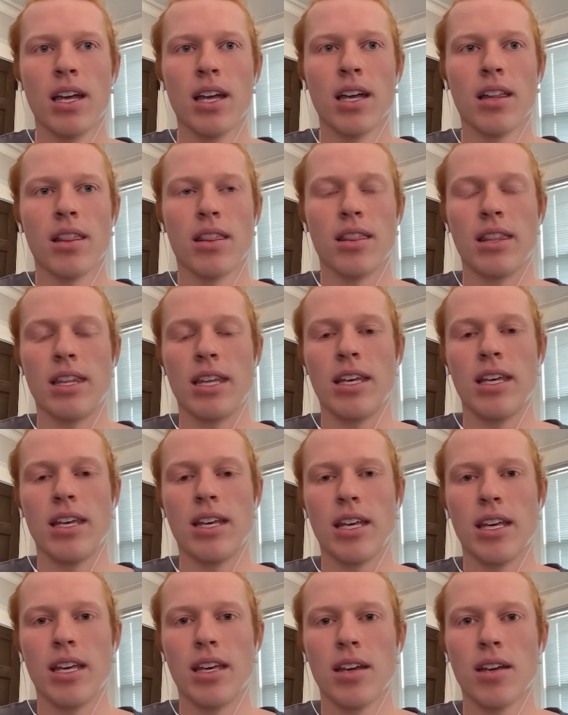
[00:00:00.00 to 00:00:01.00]

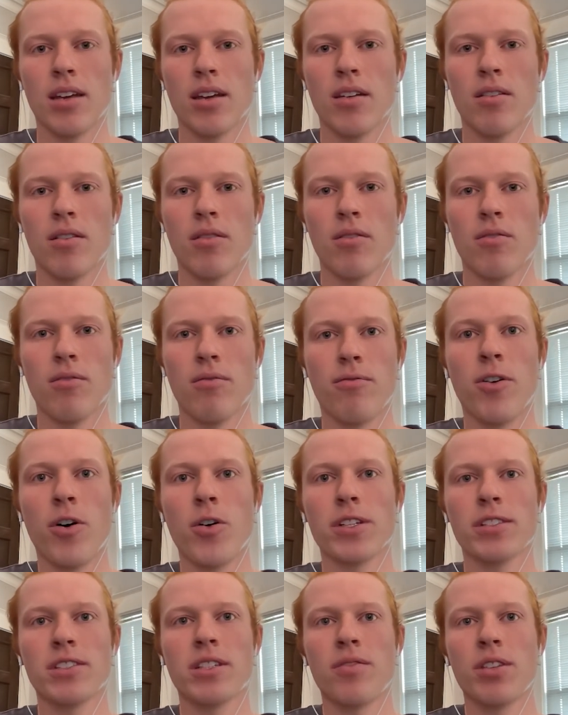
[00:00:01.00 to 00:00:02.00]
The
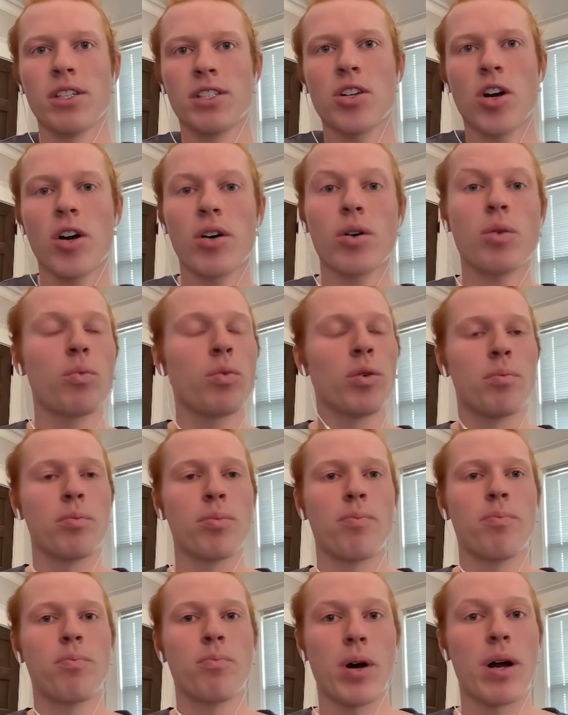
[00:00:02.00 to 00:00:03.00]
focus of this talk will
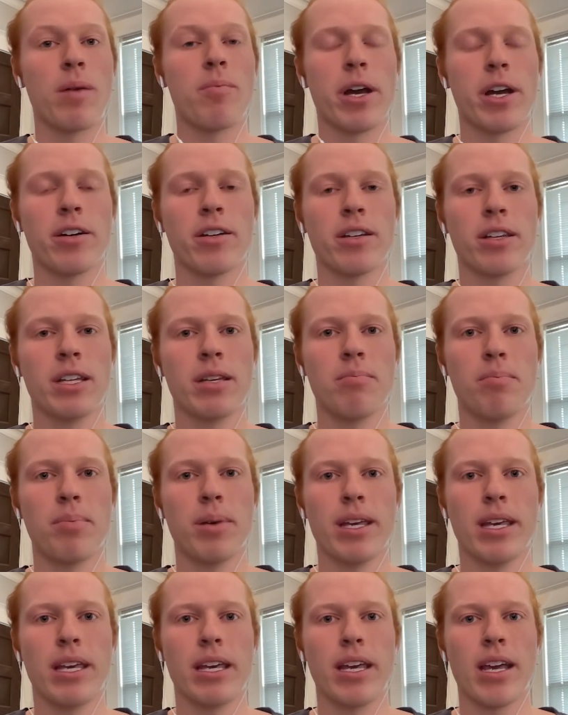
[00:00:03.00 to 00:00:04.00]
primarily
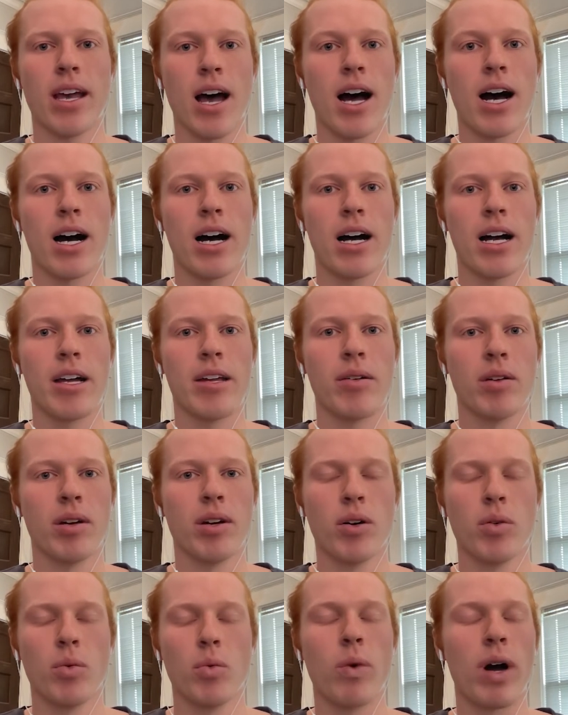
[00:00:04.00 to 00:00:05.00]
be on
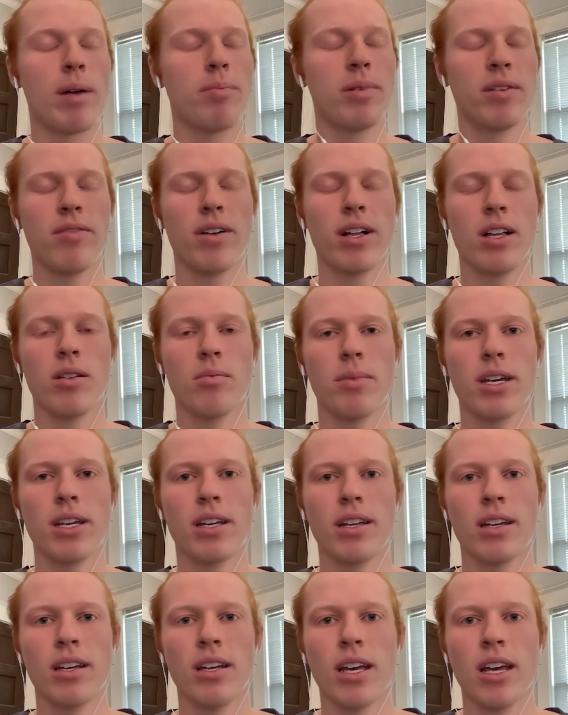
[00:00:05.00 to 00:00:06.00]
web development,
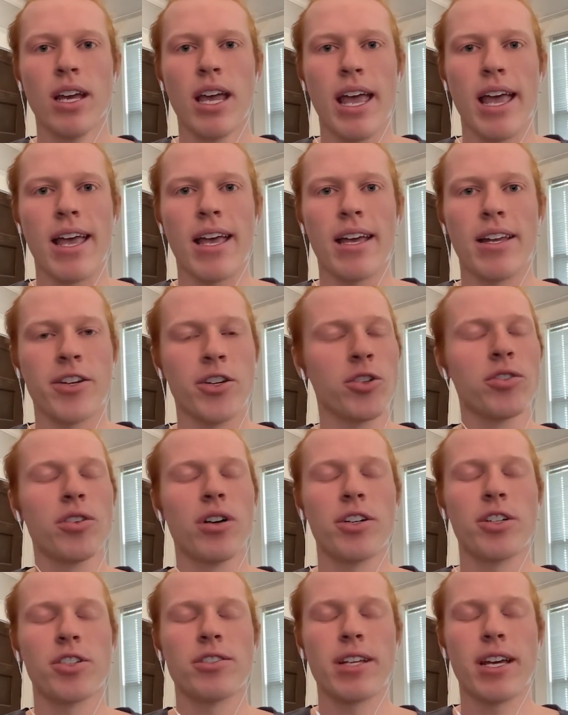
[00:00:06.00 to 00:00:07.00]
and you'll
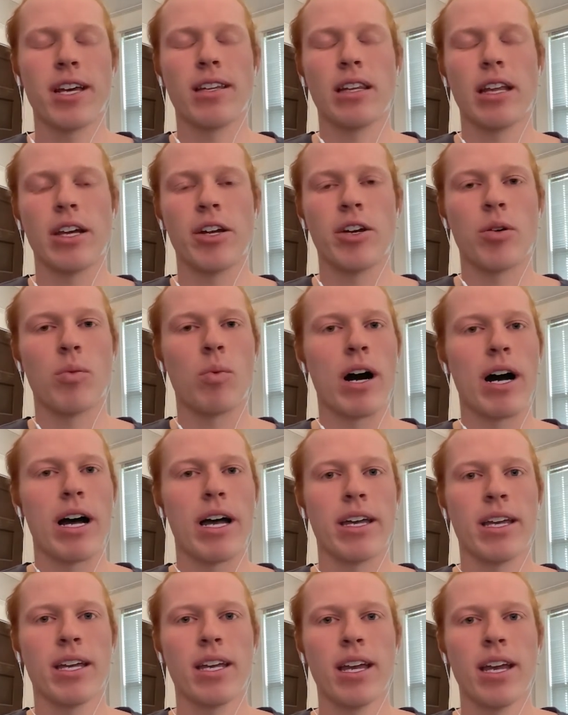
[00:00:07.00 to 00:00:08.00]
understand later
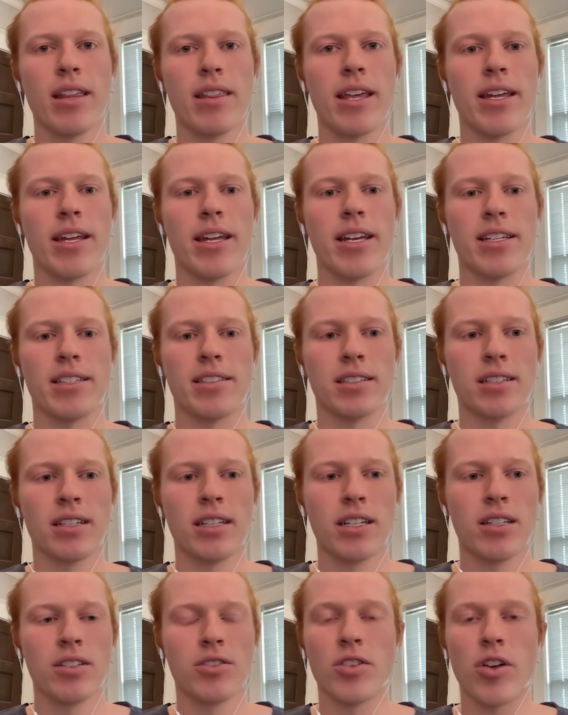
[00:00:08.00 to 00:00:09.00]
why that is.
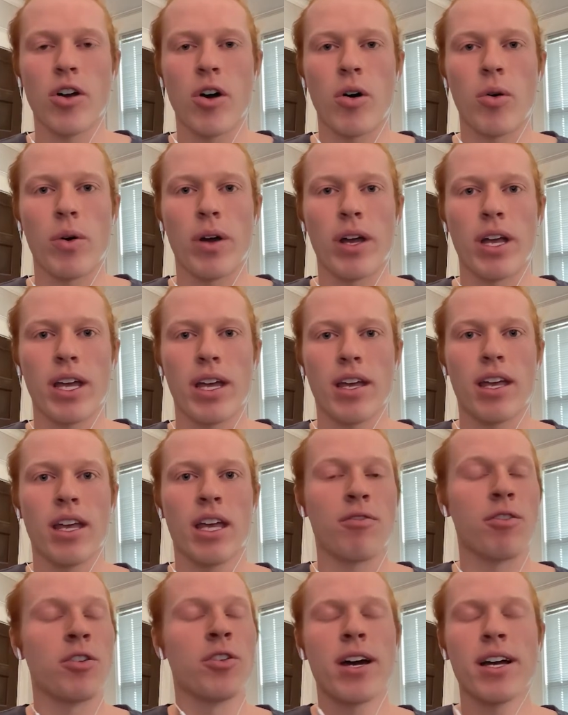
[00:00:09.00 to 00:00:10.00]
So
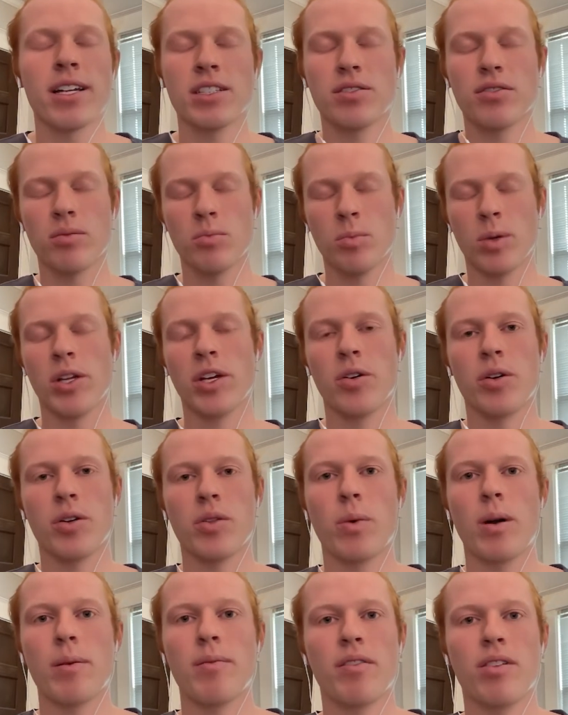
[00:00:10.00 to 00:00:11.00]
if you're not as familiar with
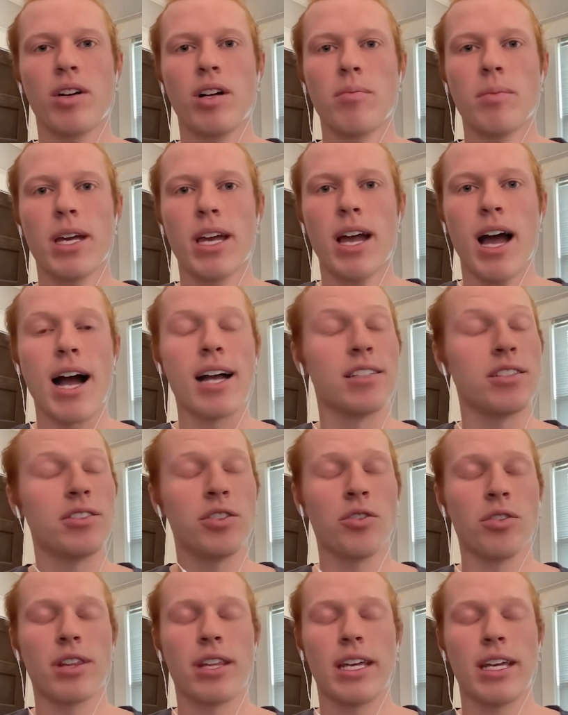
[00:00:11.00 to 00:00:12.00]
web development, I
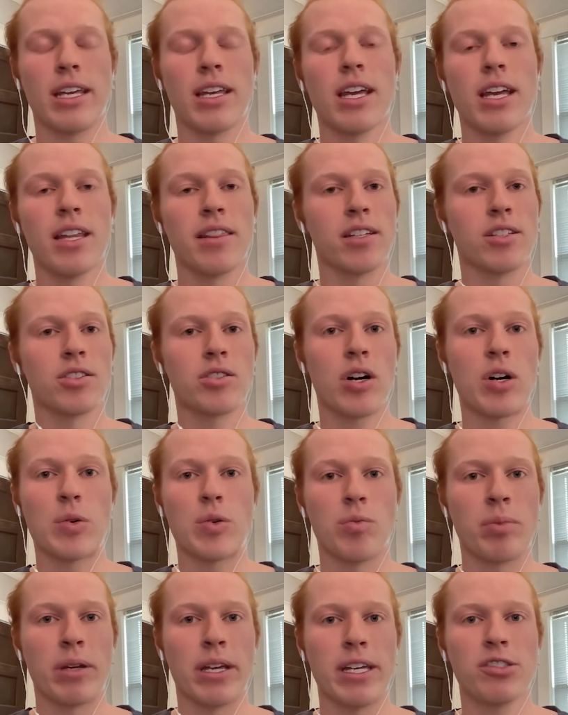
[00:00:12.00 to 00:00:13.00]
still think this talk will
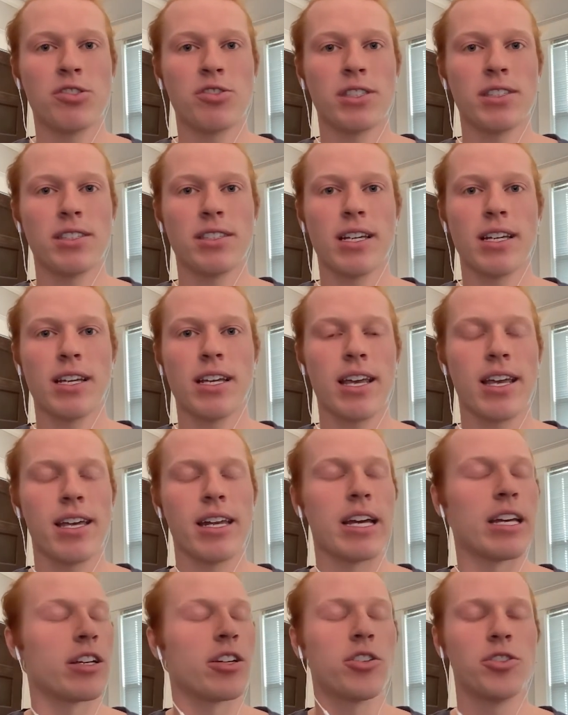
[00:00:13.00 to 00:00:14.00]
be interesting, and
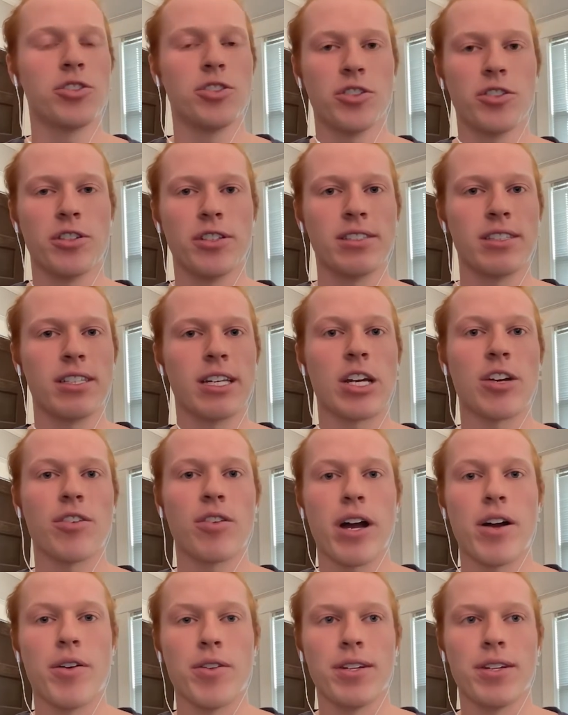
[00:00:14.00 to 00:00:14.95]
I encourage you to stick around.